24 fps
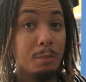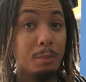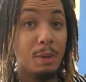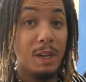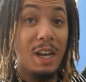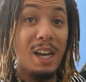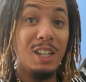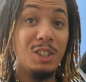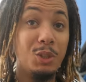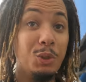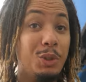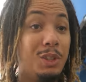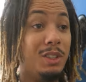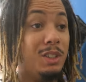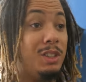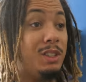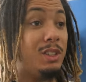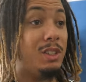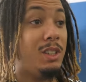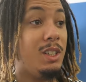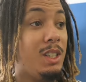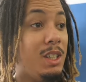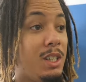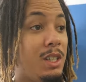But as you can
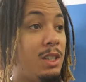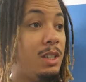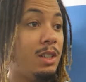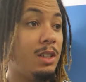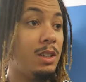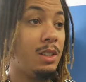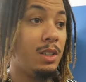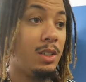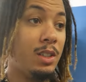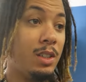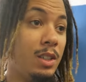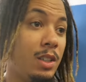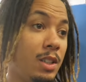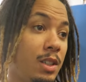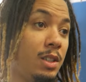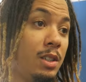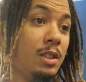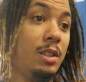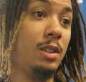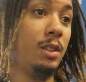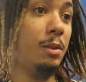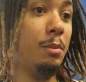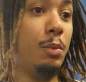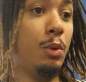see,
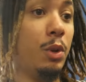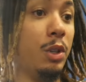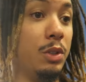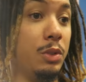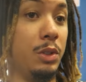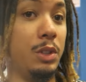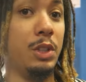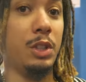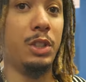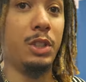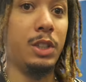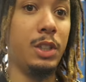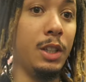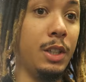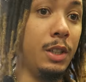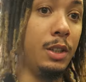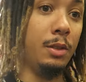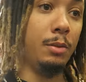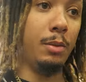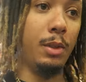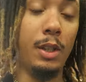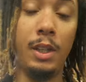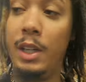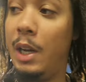the boys were just
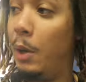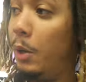sitting, man.